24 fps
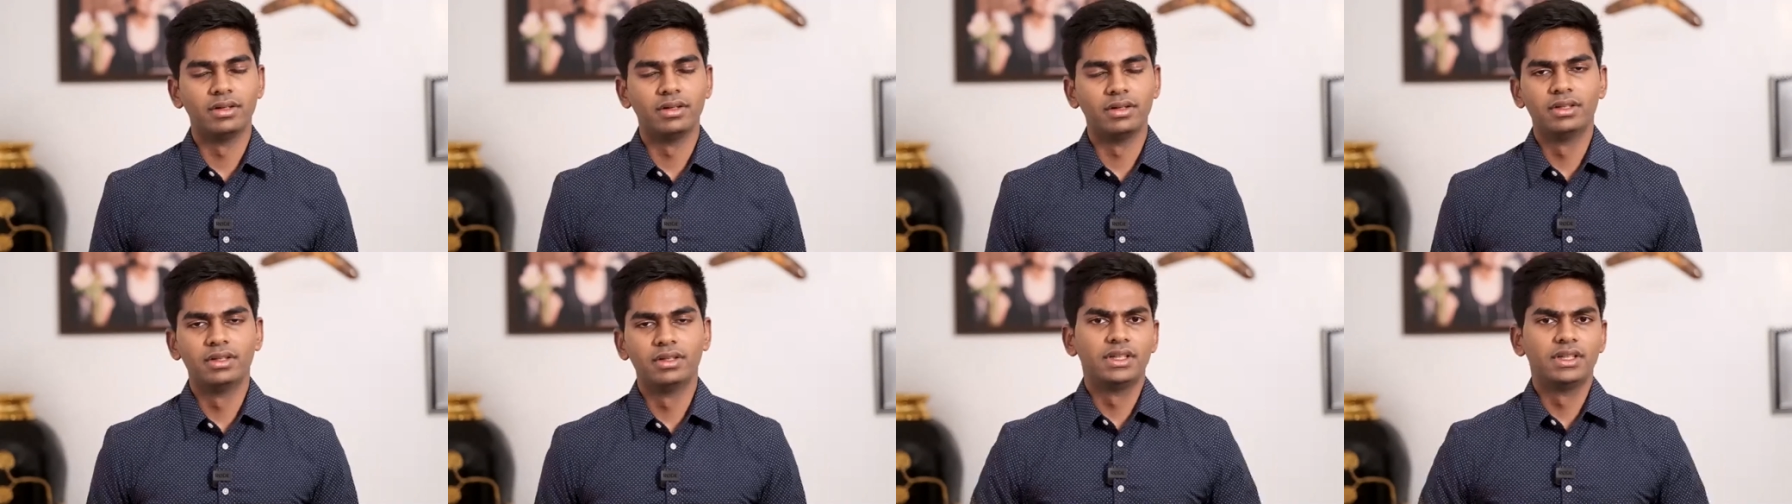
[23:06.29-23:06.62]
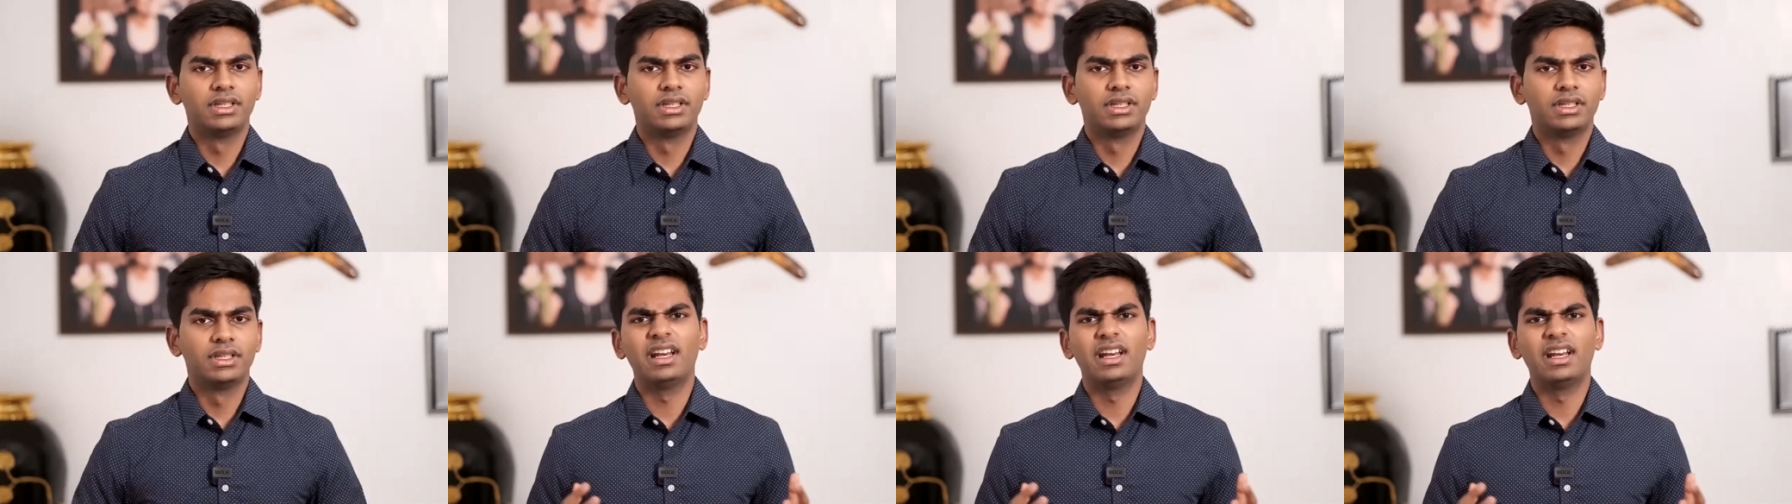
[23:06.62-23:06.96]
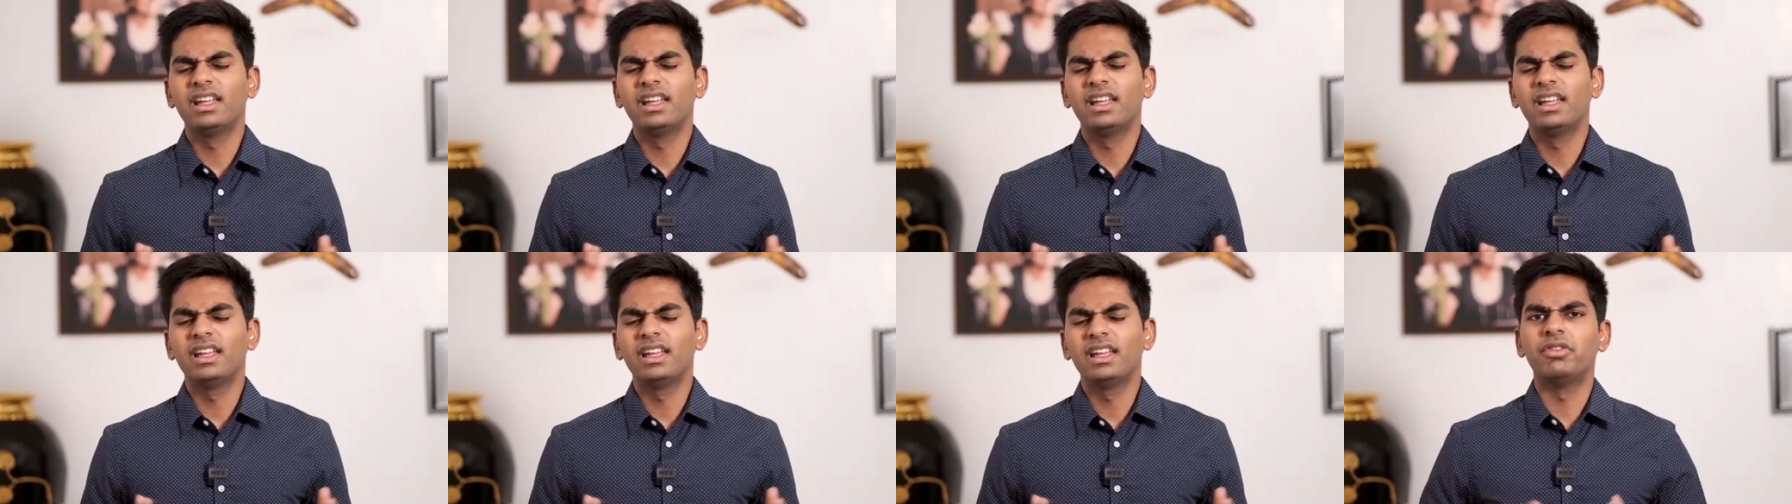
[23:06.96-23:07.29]
Suddenly it was a
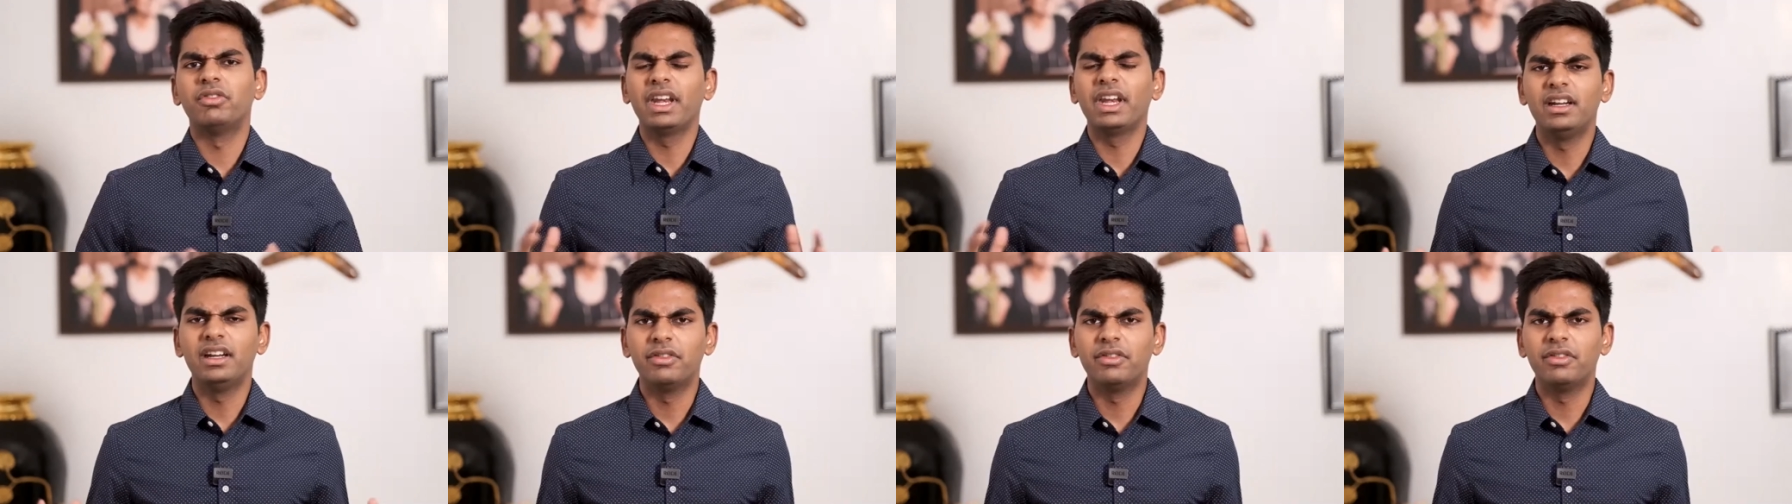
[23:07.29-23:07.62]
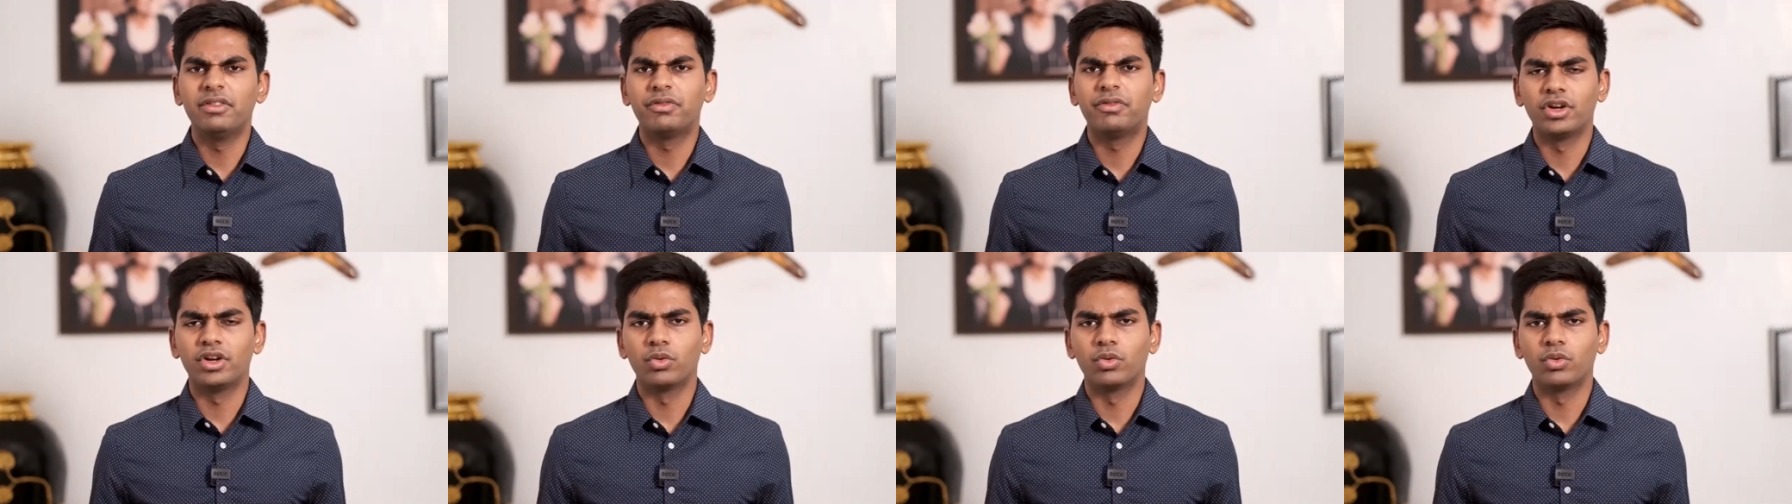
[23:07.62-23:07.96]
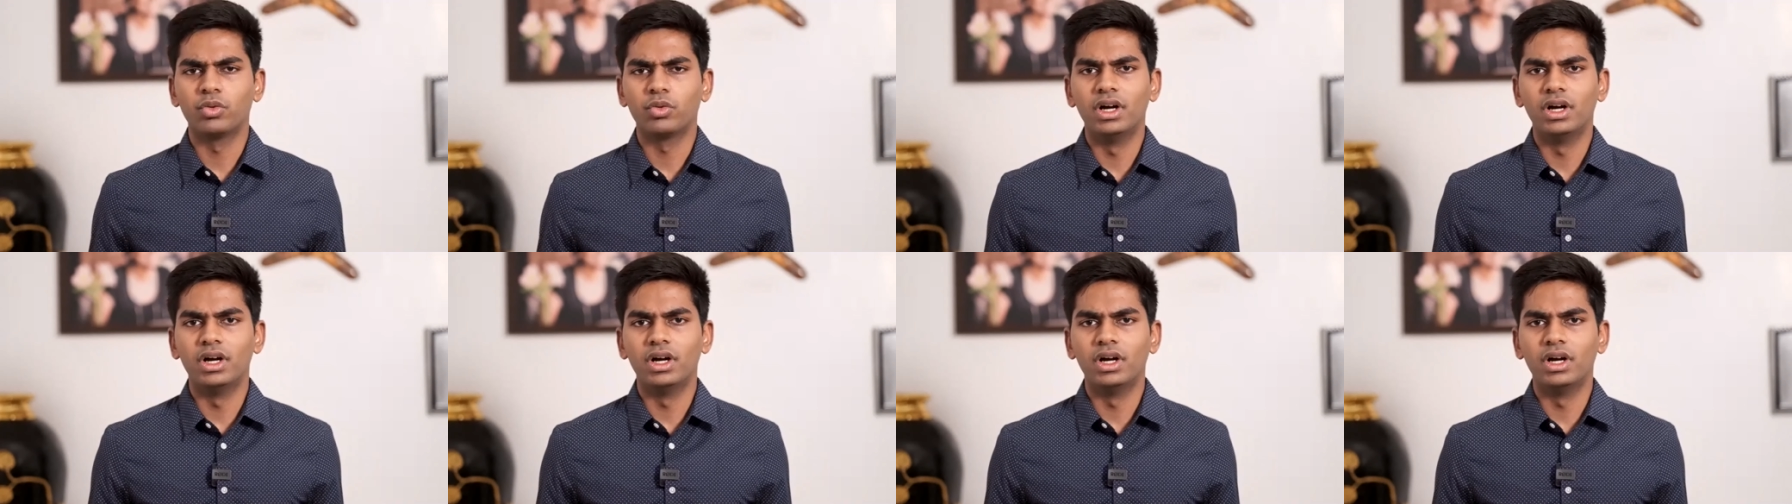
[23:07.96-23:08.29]
very different world